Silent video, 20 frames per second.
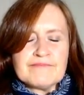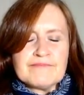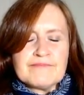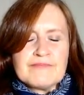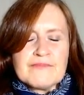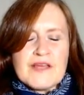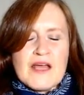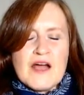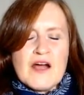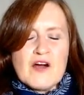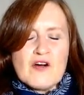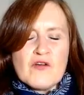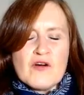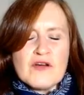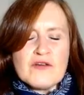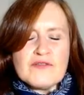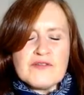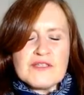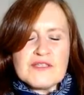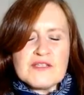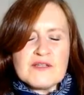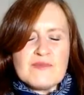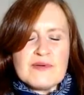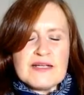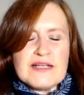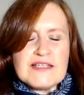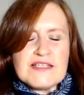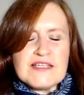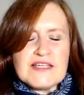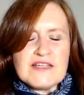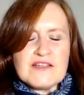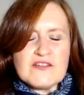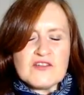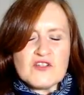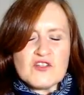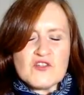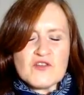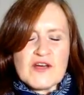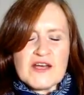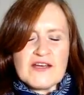Our own stability and
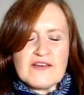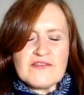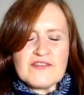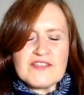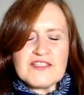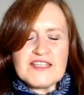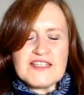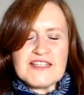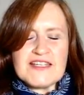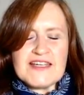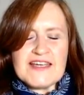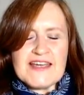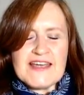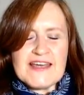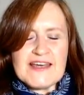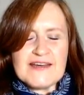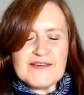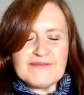strength sitting here.